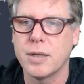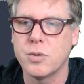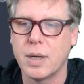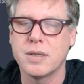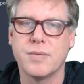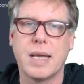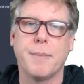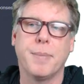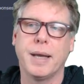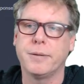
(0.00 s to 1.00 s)
back to
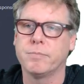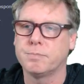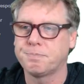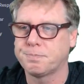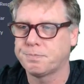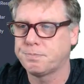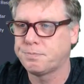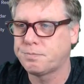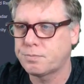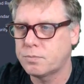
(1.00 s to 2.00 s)
ActiveCampaign.
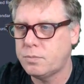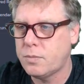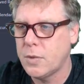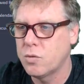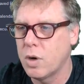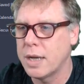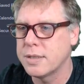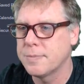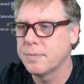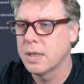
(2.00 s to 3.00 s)

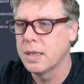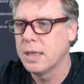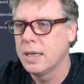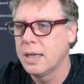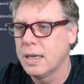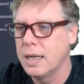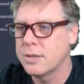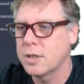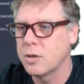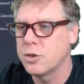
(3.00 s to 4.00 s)
Right, let's
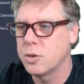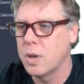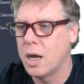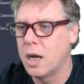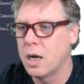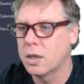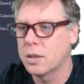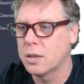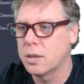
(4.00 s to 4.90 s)
go to our